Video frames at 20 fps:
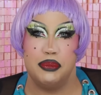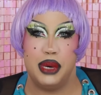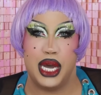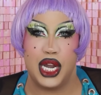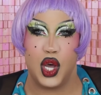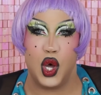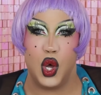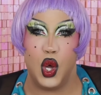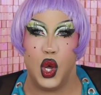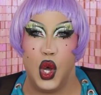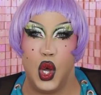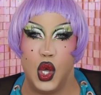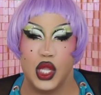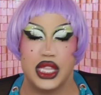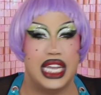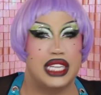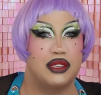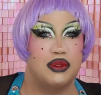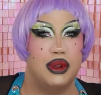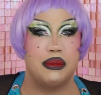butthole.
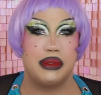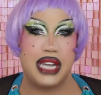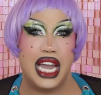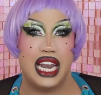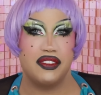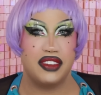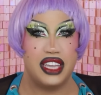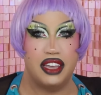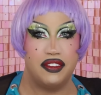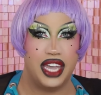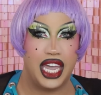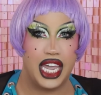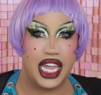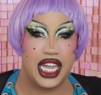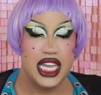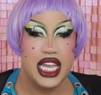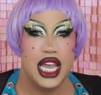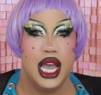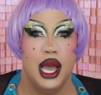That's what I'm kind of giving.